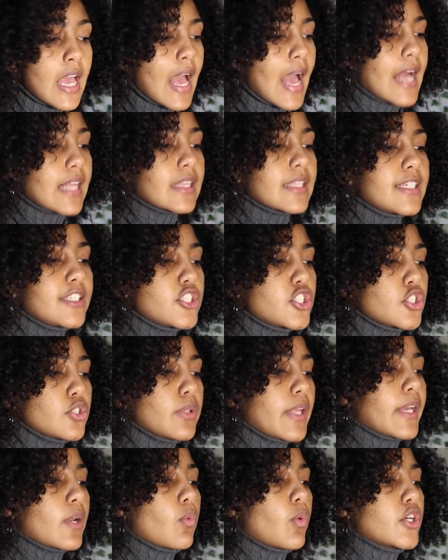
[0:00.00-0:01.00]
at least do
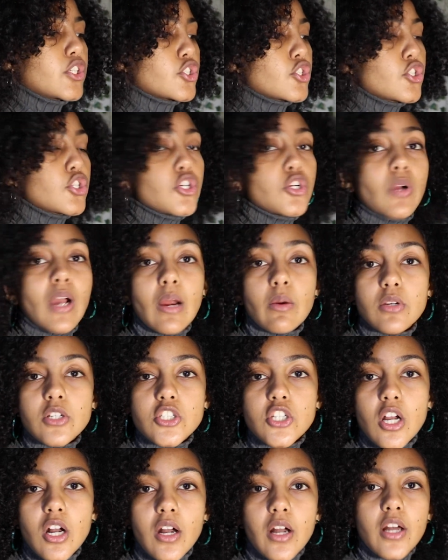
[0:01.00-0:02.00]
like 1 2-hour
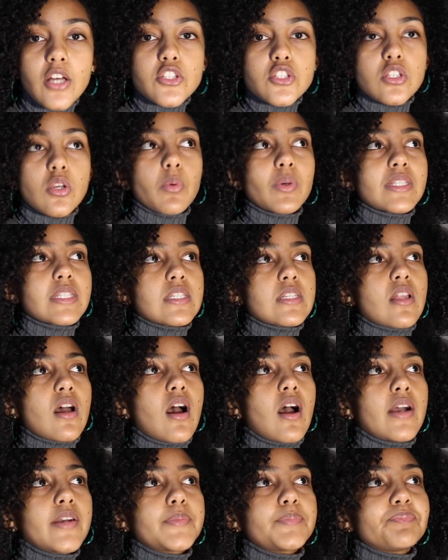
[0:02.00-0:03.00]
chunk, so it's
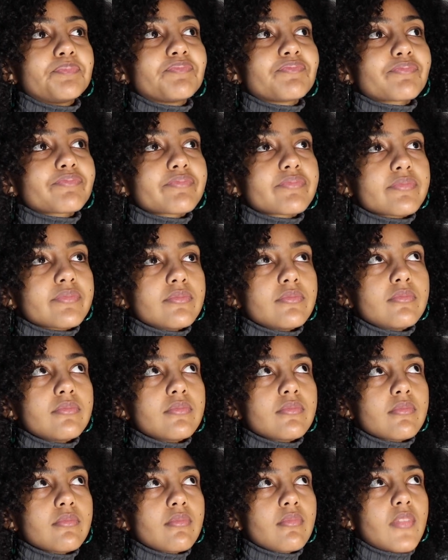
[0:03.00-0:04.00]
not
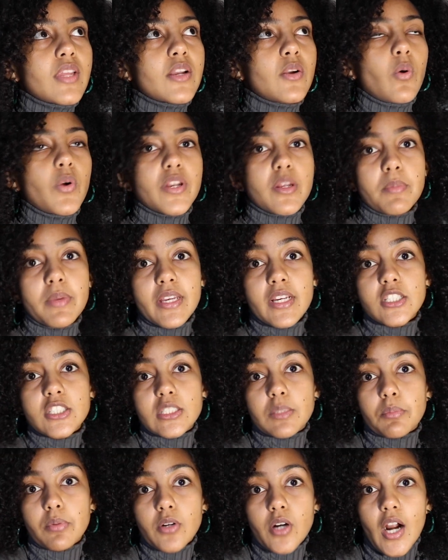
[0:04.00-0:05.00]
going to be a
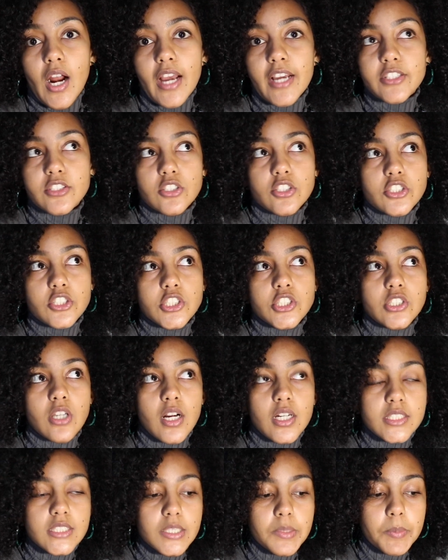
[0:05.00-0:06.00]
surprise or a
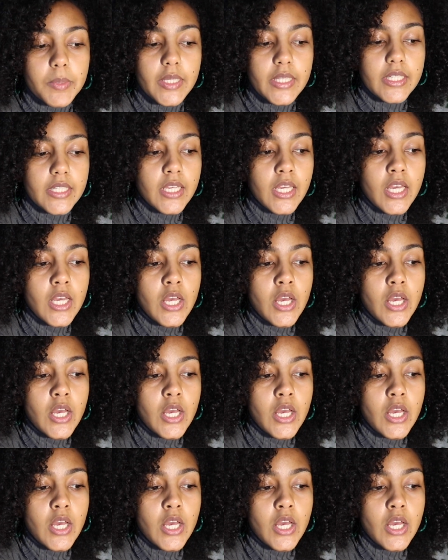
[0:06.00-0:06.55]
shock to me